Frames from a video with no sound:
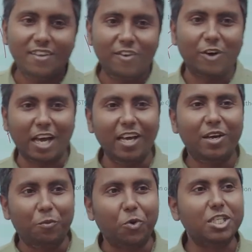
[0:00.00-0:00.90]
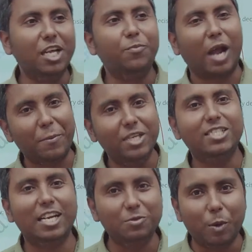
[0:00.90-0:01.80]
Okay. Mostly, Prime
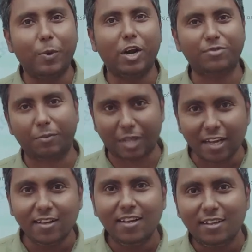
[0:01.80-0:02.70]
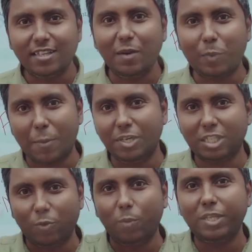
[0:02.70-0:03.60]
Minister is member of something, then Prime
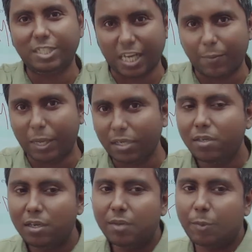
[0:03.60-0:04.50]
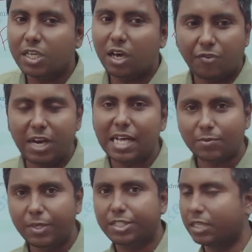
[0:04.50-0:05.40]
Minister will be the chairman. But here, Finance
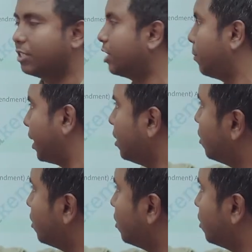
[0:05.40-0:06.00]
Minister is the chairman.